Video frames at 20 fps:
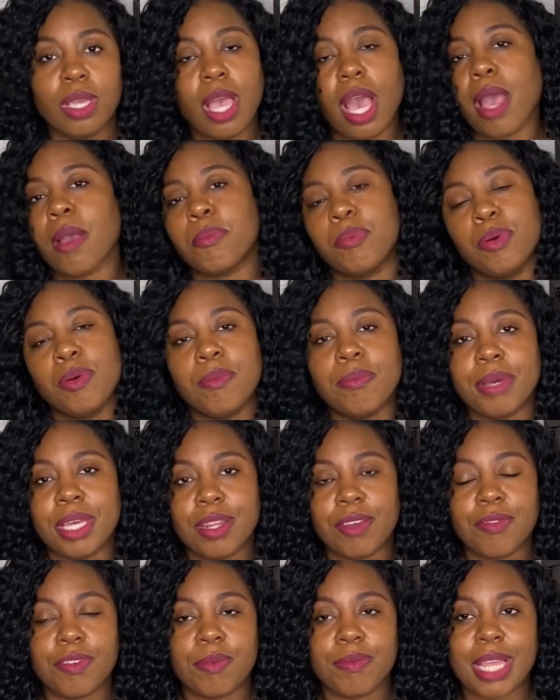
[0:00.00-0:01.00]
I pull money
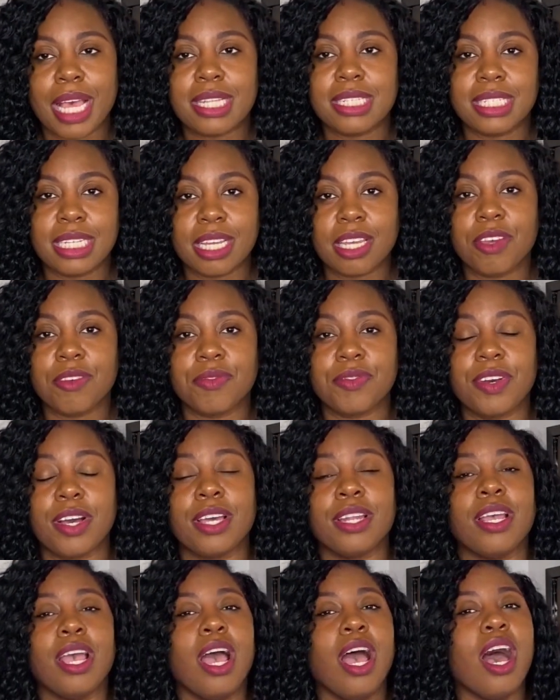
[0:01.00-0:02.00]
from that sinking
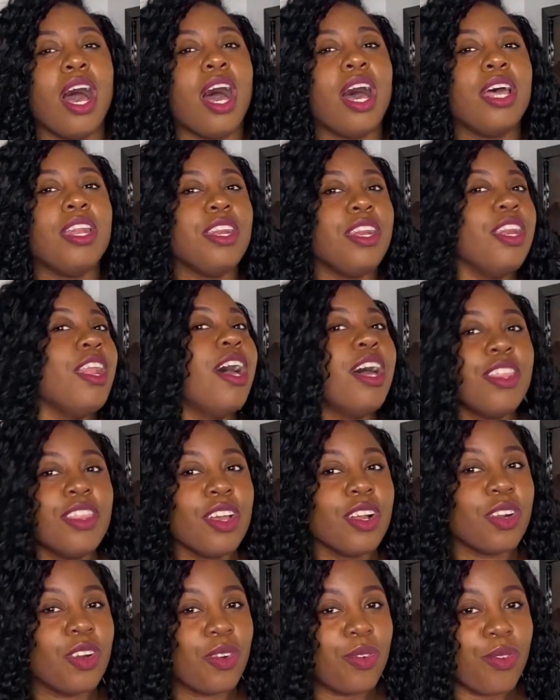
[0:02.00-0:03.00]
fund.
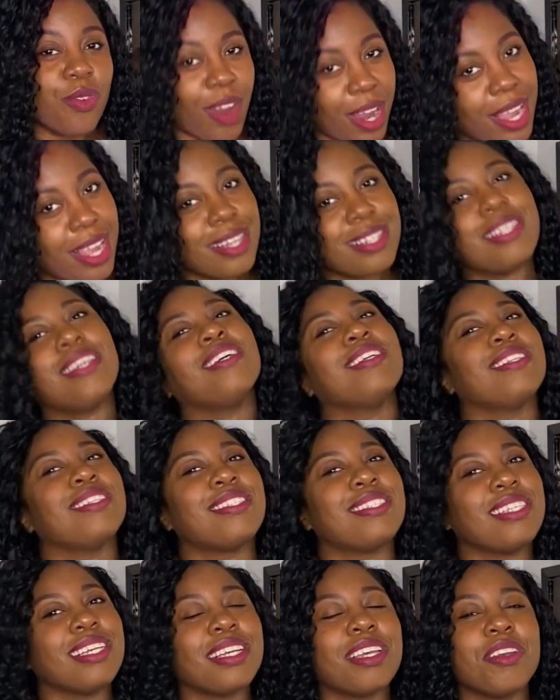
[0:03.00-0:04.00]
Another great
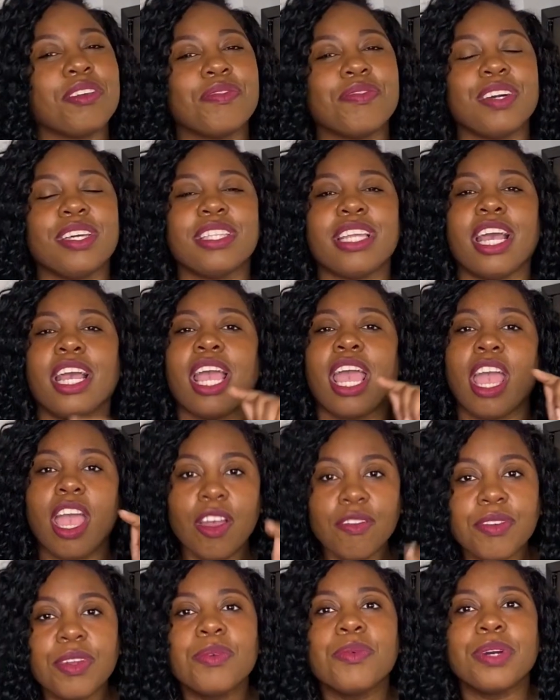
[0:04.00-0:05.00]
sinking fund that
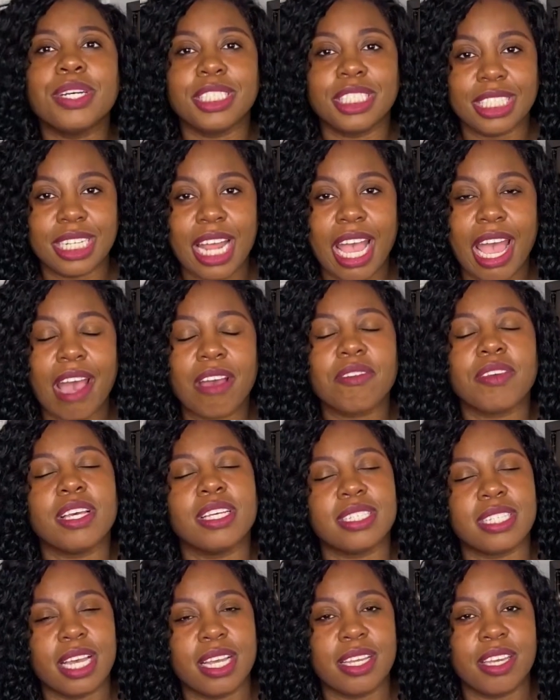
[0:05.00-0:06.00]
everyone should have
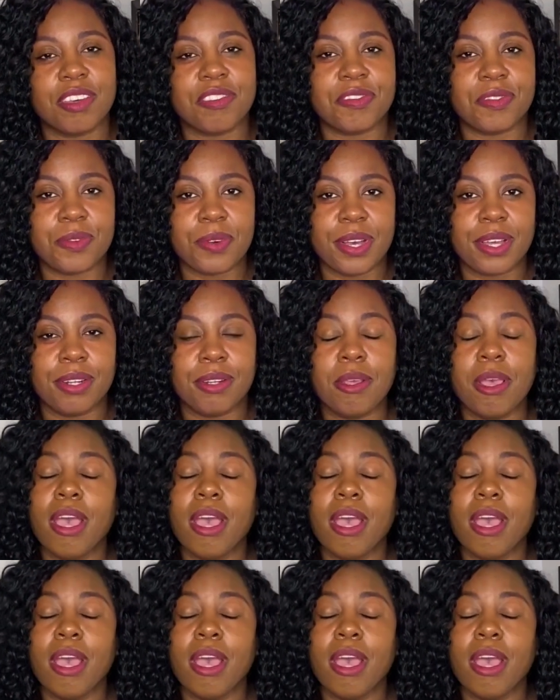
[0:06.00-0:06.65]
is a gift one.